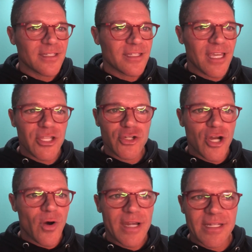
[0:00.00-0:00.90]
and
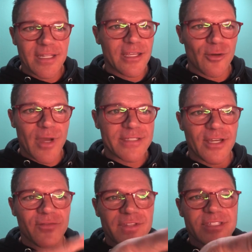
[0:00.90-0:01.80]
I didn't kill
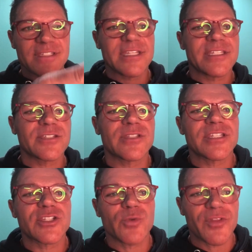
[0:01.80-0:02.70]
myself. This
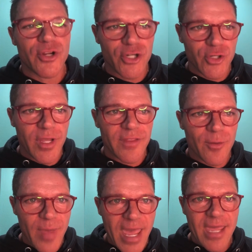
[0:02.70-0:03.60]
is what they're doing. They're
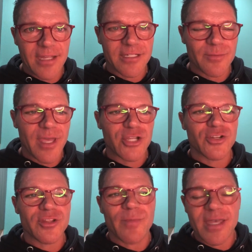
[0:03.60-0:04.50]
paying to make sure
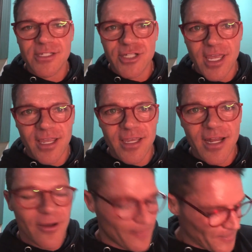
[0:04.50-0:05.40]
the message can't get out.